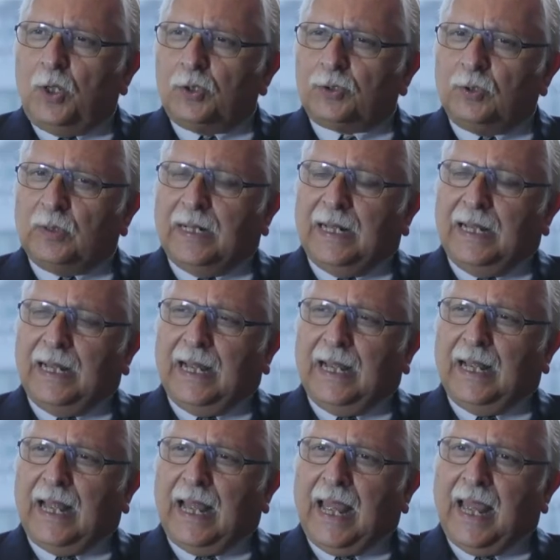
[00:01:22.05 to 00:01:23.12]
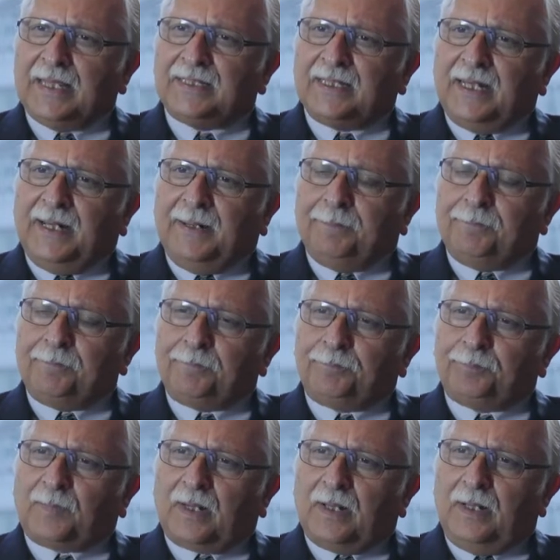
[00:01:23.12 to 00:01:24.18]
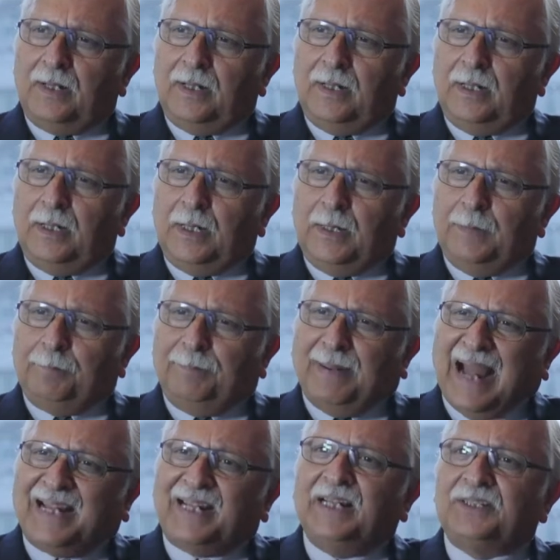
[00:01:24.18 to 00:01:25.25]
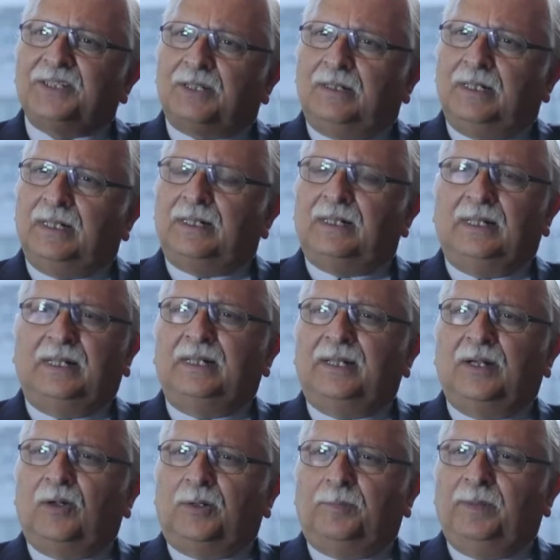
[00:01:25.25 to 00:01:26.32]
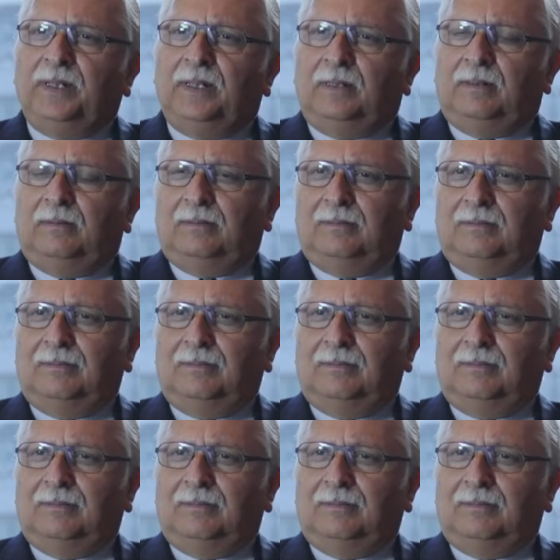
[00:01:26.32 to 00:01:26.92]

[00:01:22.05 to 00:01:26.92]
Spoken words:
So as a package, it need not be